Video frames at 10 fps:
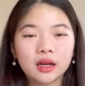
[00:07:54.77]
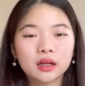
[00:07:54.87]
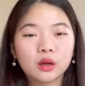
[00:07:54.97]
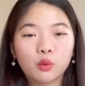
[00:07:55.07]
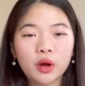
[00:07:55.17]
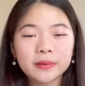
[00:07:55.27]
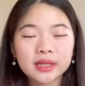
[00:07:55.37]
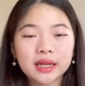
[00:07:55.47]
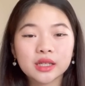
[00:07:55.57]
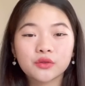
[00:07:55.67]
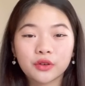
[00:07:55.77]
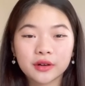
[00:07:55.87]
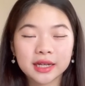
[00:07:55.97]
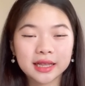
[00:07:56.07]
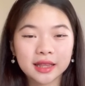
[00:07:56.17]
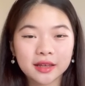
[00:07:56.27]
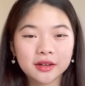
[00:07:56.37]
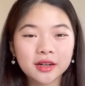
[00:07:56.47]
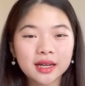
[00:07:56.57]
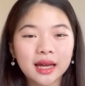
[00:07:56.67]
The website is very
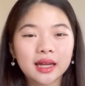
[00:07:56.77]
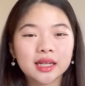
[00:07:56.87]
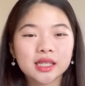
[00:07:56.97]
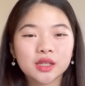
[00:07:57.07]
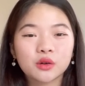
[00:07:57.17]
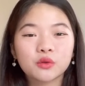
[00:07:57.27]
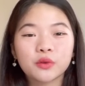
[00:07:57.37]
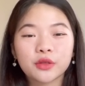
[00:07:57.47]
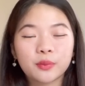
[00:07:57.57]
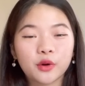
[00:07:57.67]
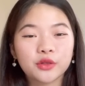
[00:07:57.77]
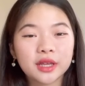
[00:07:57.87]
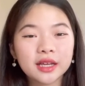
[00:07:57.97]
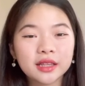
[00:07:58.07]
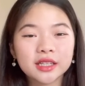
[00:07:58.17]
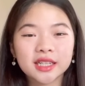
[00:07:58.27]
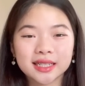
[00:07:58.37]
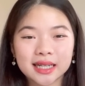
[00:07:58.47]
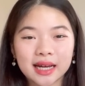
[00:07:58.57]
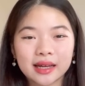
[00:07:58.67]
clear and is good with both English and
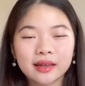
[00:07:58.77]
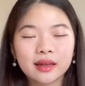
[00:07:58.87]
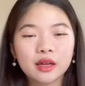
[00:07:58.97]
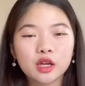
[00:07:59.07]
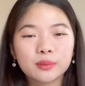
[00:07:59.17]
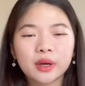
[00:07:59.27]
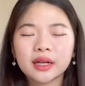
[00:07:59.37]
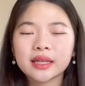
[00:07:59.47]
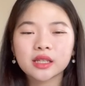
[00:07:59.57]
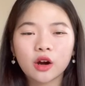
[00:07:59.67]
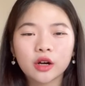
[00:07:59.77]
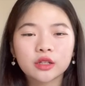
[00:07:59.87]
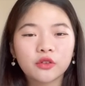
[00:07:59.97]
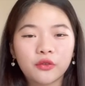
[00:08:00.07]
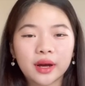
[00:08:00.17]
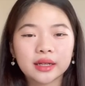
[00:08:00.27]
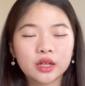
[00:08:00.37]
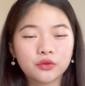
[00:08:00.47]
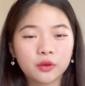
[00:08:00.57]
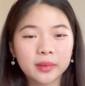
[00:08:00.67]
Thai, but it's hard to find
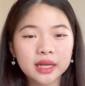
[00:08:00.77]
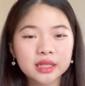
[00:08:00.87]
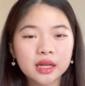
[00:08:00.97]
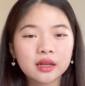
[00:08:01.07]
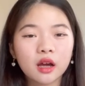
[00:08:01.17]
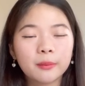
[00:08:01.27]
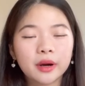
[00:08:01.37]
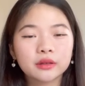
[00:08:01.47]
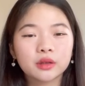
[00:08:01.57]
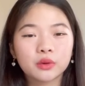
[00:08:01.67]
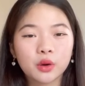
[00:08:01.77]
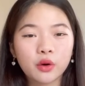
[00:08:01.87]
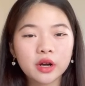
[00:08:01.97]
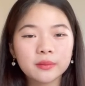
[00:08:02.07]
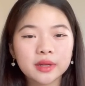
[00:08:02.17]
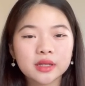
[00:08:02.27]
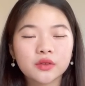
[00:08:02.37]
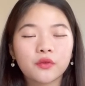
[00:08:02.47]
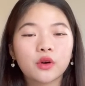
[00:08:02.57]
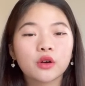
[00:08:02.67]
information about the requirements
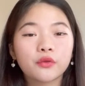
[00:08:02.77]
for